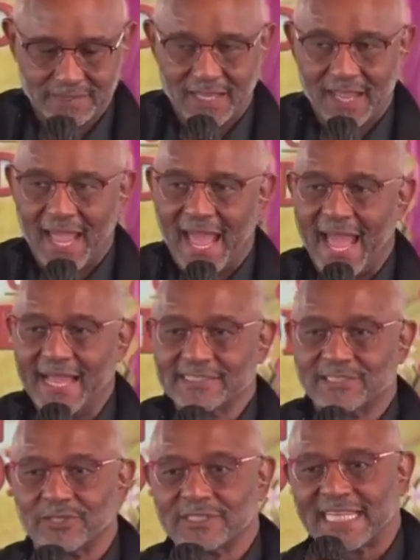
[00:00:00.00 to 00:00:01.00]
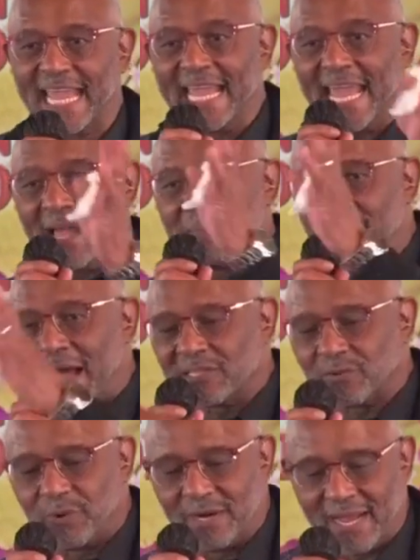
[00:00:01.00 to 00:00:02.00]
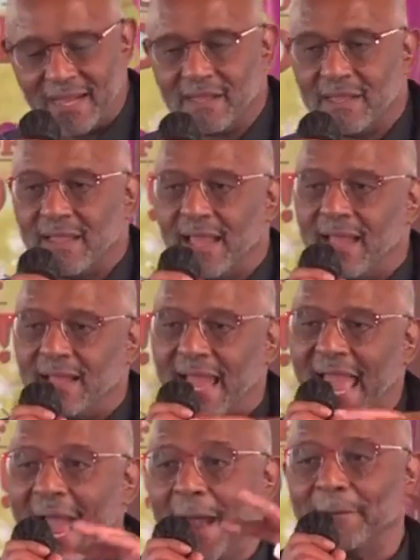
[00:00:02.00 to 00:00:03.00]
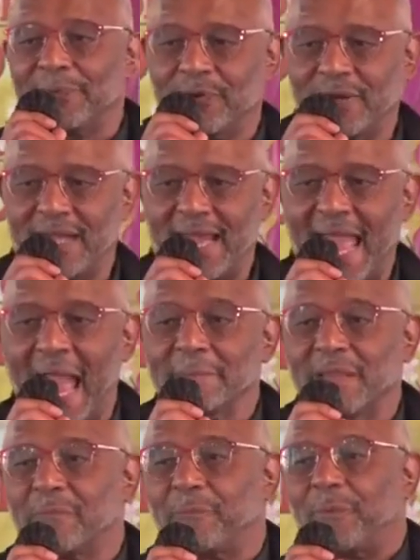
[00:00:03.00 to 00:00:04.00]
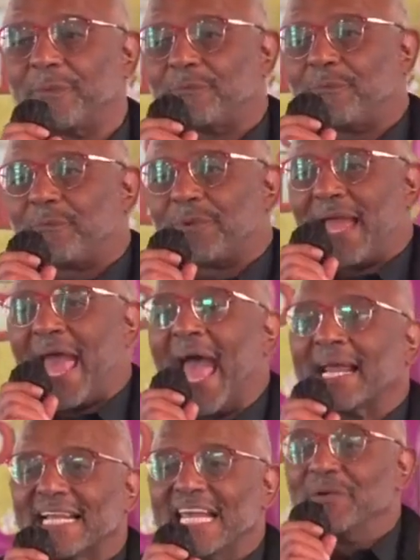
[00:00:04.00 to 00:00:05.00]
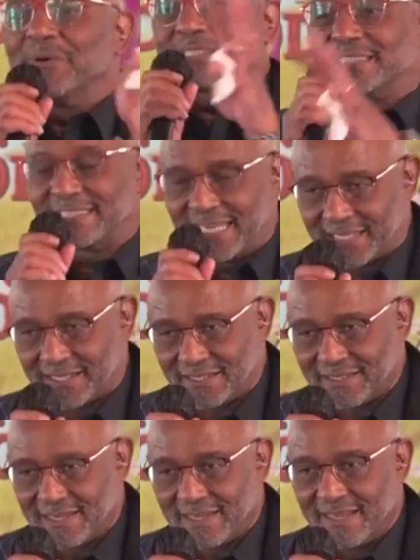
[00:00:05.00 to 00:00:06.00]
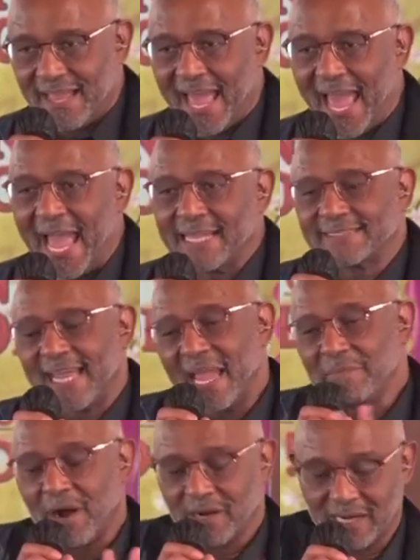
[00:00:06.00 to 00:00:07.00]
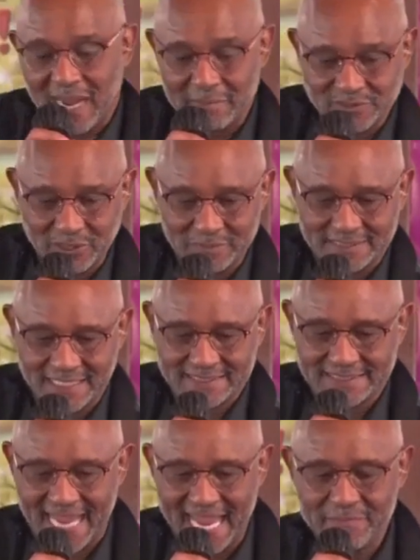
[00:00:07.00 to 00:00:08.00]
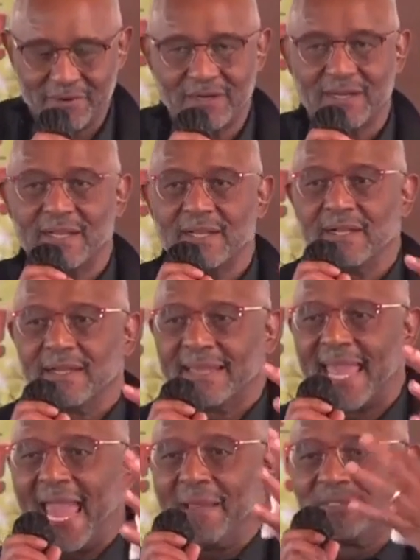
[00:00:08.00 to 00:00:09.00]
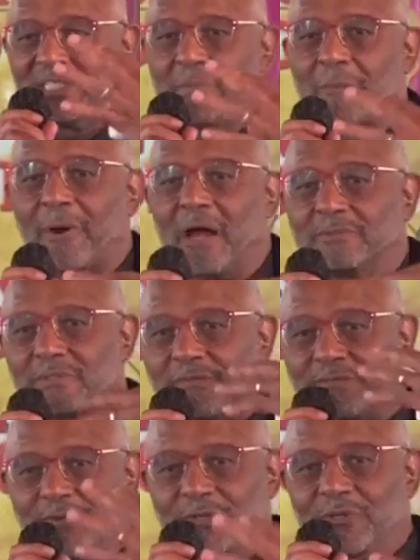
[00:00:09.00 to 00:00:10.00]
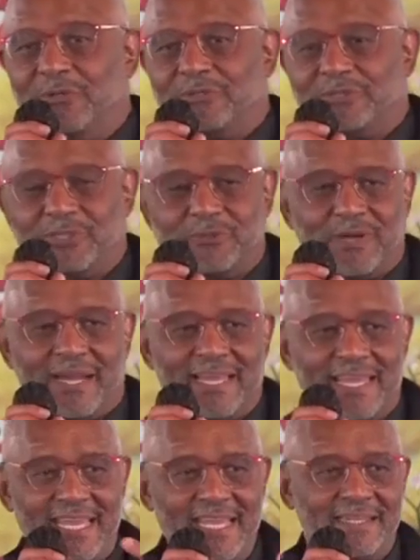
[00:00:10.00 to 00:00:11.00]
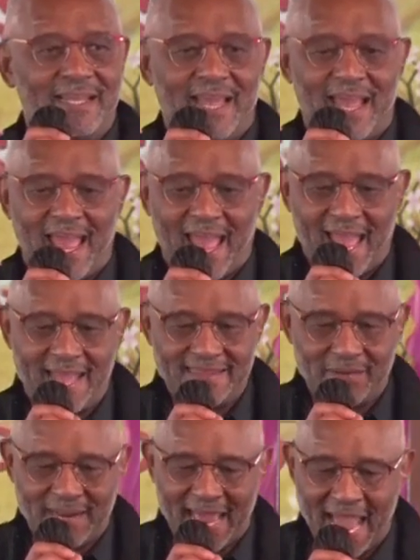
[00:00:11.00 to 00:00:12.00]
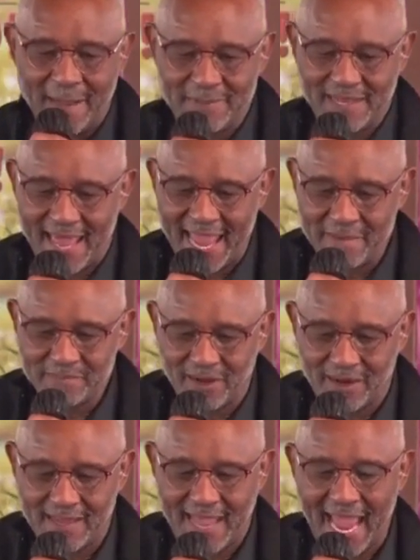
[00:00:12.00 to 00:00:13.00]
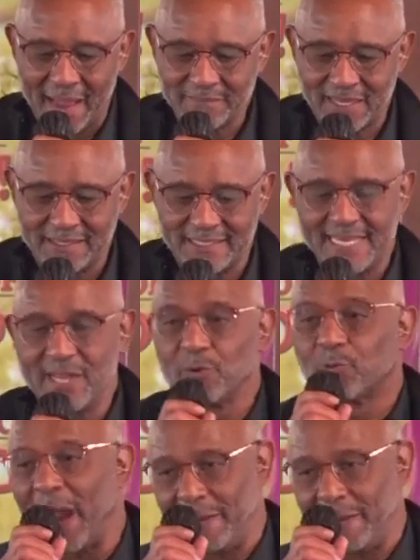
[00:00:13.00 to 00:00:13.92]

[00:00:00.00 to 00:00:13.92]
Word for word: And so the scheme came about to where, uh, where Amnon acted like he was sick. Had Tamar come to him and says, Tamar came to him and brought him some food to uh, eat and then what happened that Amnon, Amnon then he raped